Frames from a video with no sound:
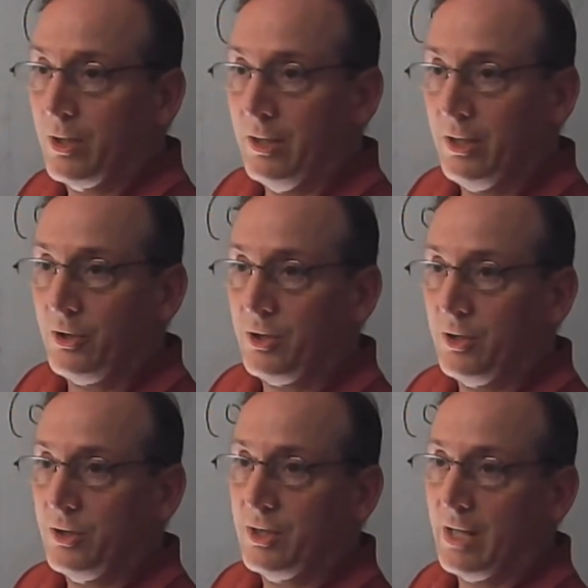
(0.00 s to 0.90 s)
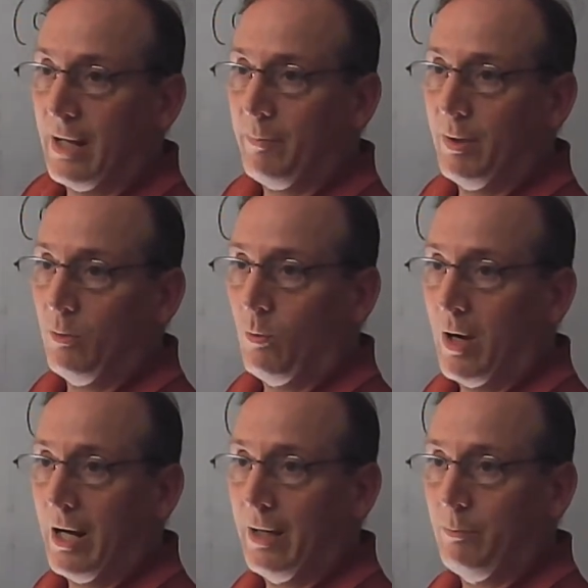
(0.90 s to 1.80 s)
conditions stop at
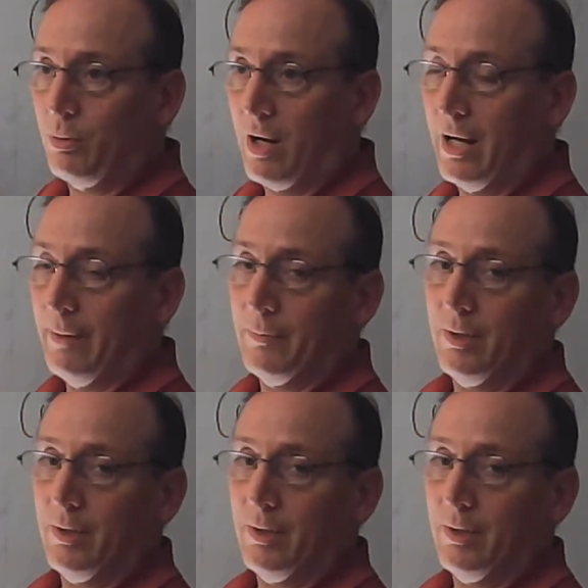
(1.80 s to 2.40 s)
y prime.